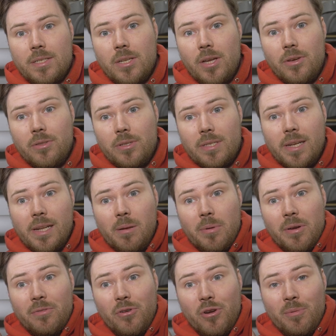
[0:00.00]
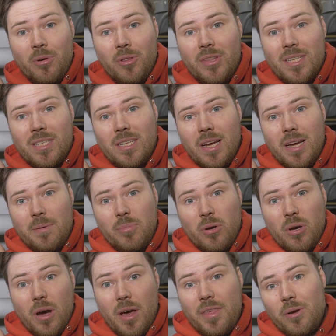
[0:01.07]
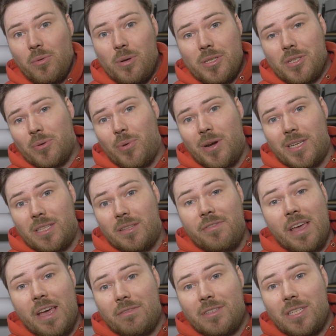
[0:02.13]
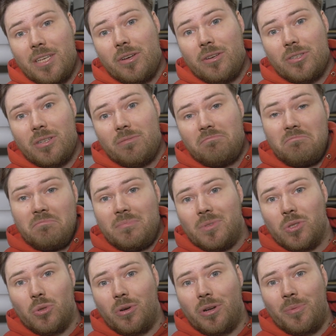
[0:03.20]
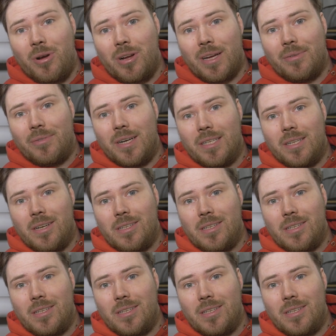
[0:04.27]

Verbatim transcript: So there's a little bit of room on this side, but I think once the weight of the VFD goes on, it's all gonna work out really